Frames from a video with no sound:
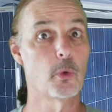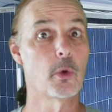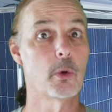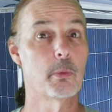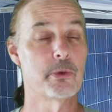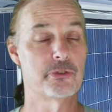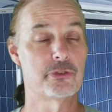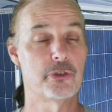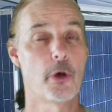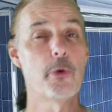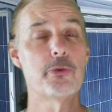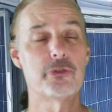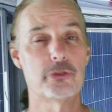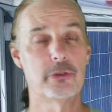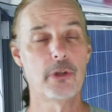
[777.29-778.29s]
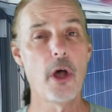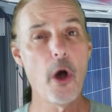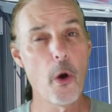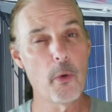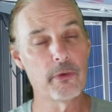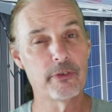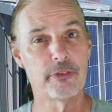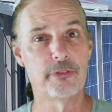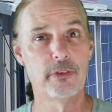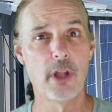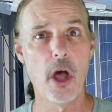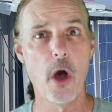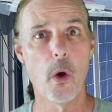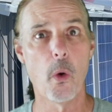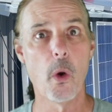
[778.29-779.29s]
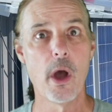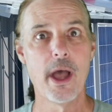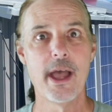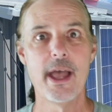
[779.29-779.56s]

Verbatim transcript: or was so slow of a flow.